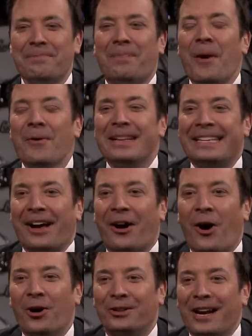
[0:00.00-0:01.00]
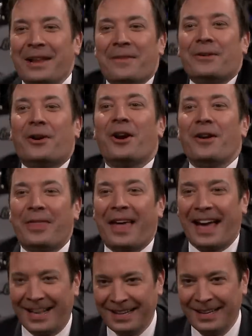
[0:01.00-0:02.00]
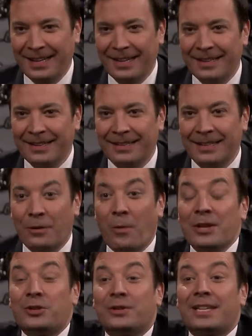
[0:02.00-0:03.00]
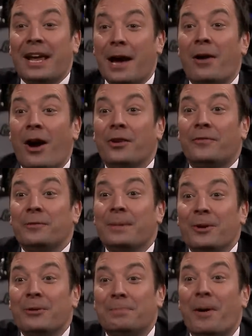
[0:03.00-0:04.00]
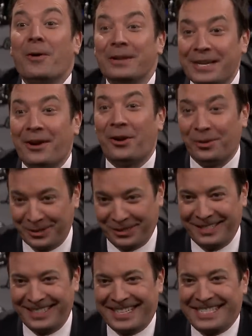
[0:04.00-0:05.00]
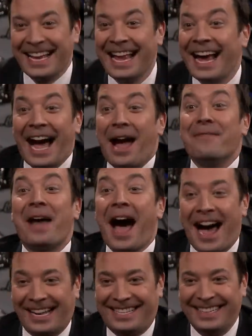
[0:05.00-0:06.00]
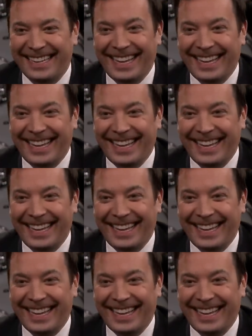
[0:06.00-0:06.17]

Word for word: Ponytail holder? I never heard of that. But once you say, are you familiar with ponytail holders? I'm not.